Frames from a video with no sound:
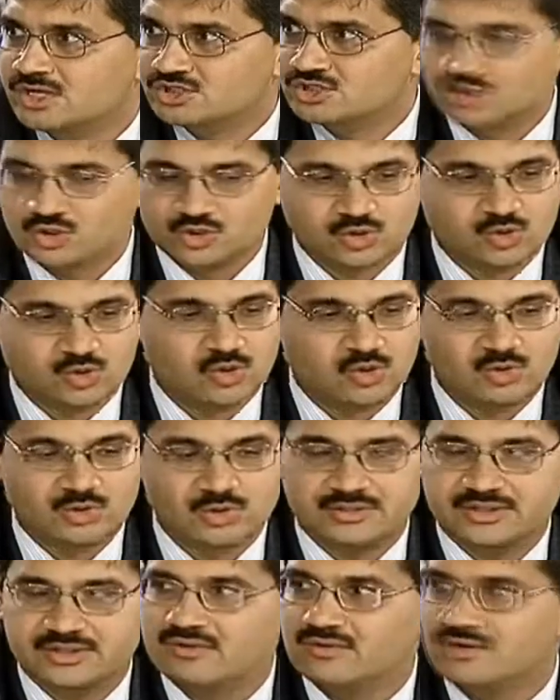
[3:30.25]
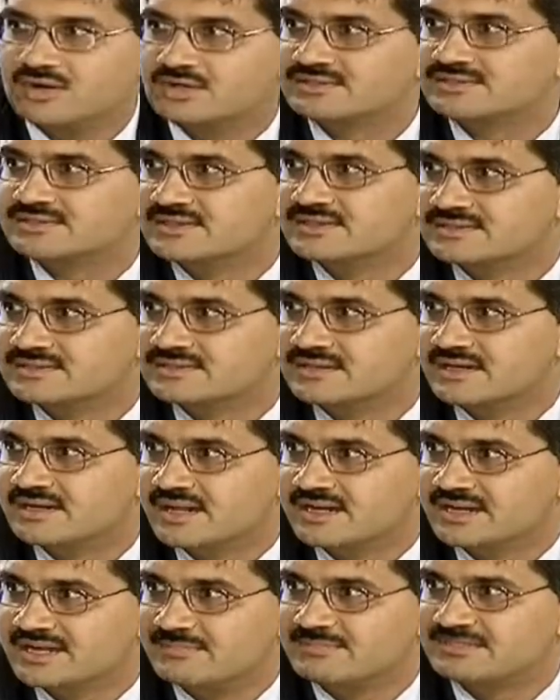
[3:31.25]
So, you know, there was
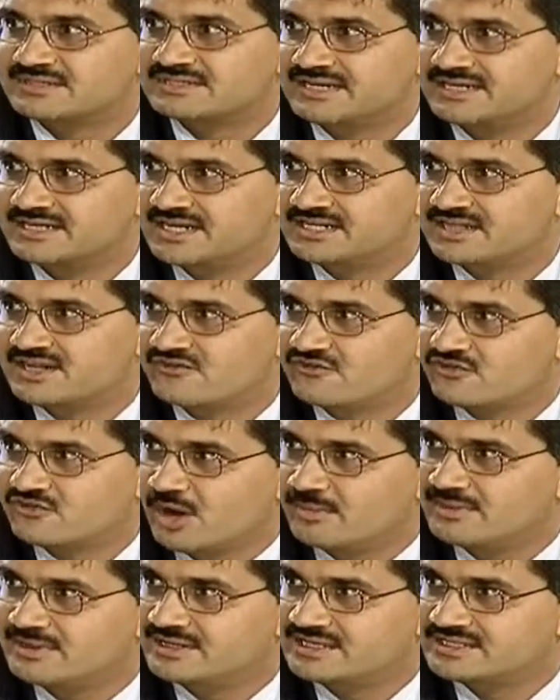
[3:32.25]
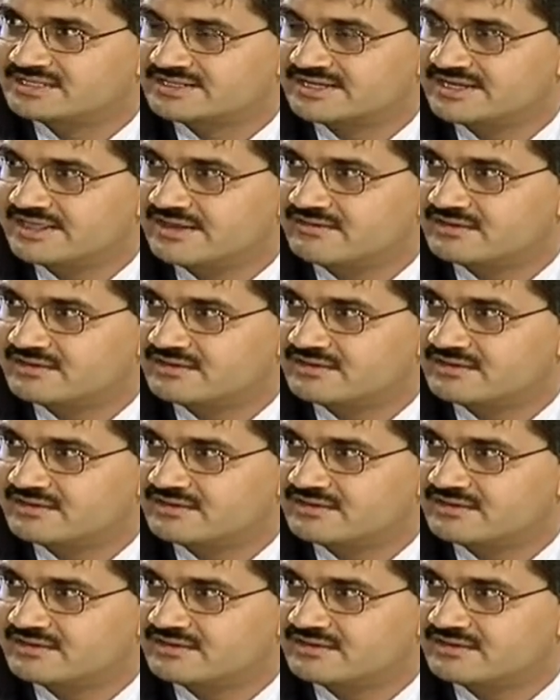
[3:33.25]
representation from industry,